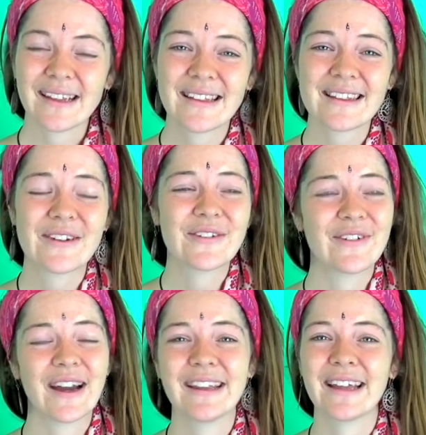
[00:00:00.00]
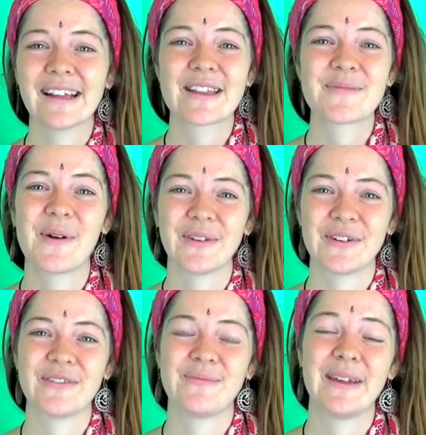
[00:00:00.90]
So find that spot
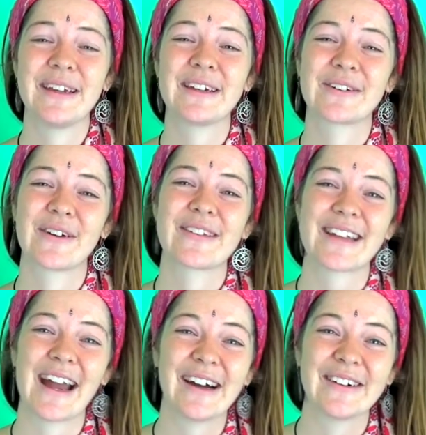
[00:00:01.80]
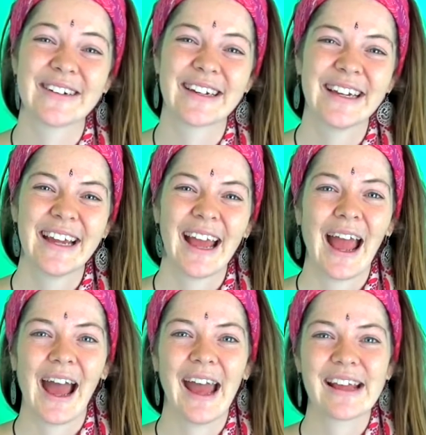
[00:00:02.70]
of being grossed out.
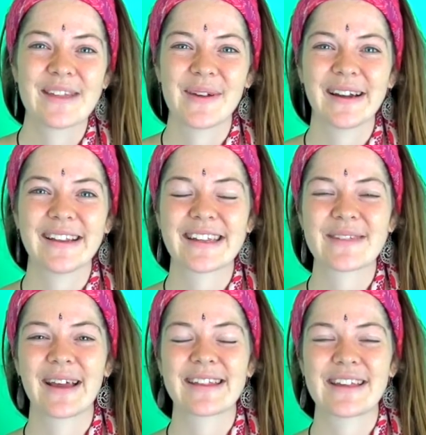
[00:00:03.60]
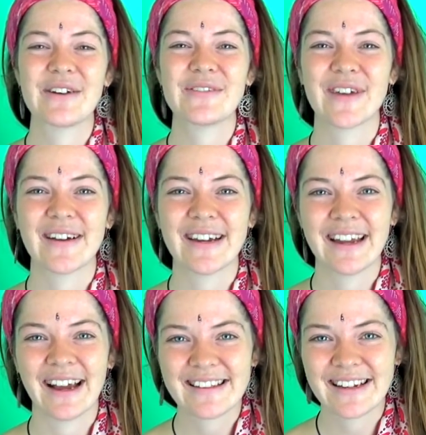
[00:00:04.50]
I experienced this myself very
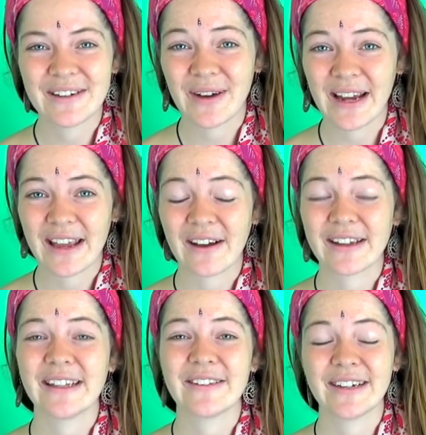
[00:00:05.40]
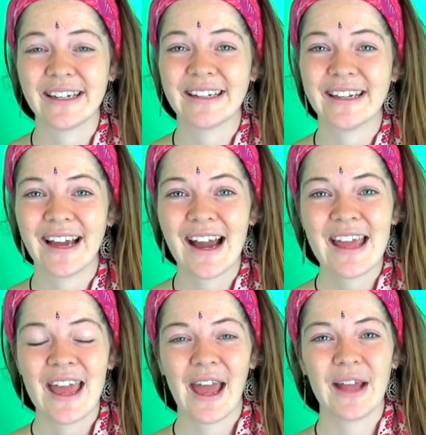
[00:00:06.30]
nicely when I got into India.
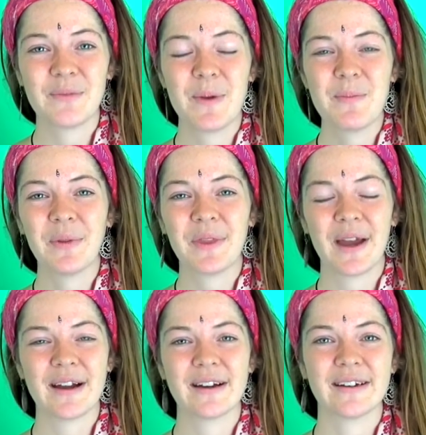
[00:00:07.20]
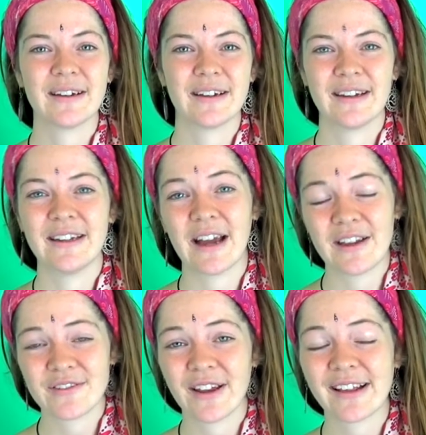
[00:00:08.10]
And the people there in the
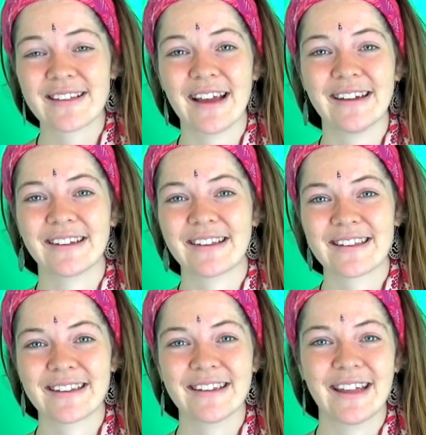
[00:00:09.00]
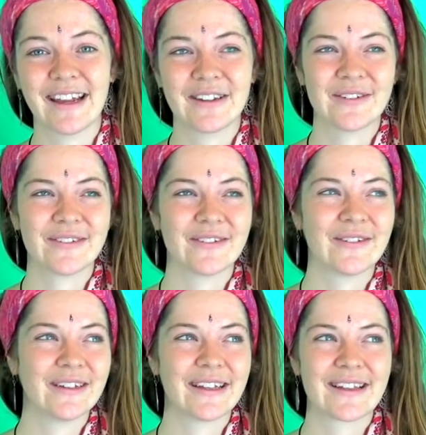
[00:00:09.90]
Ayurvedic science, they do
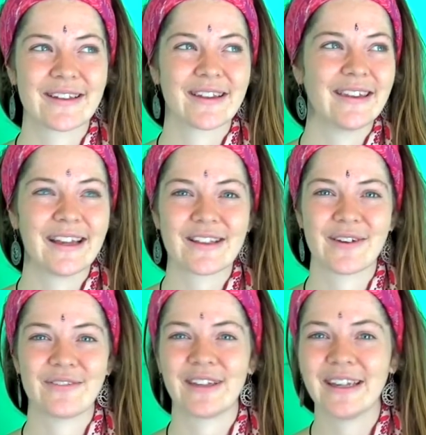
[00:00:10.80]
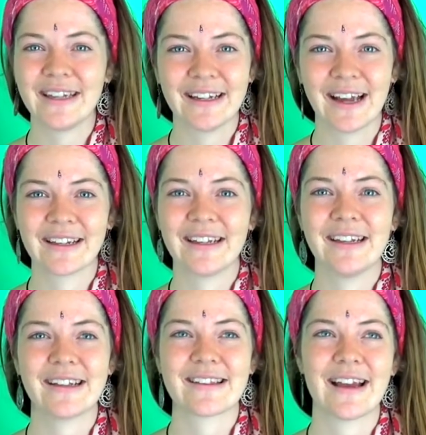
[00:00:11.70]
all these things with ghee. And
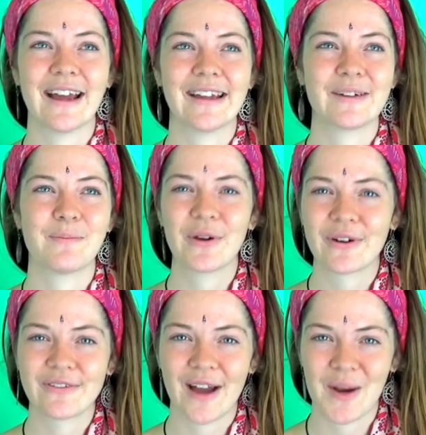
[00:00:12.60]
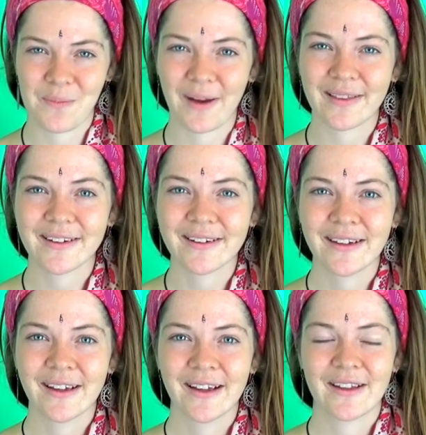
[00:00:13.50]
ghee is like purified
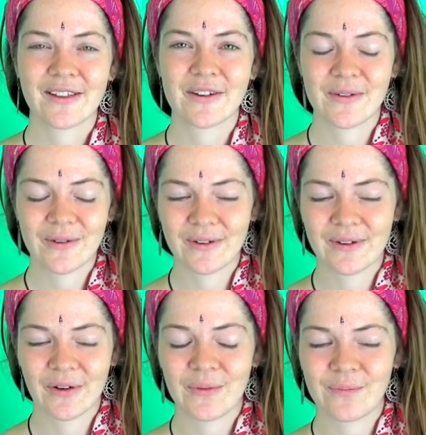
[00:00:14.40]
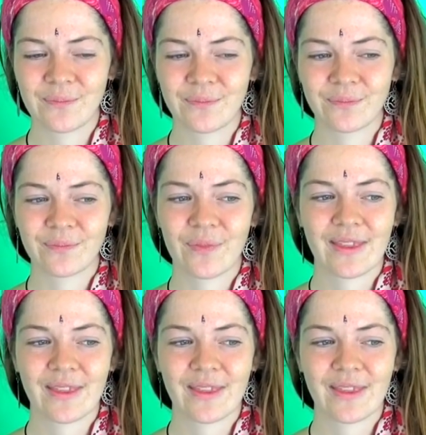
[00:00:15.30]
butter. So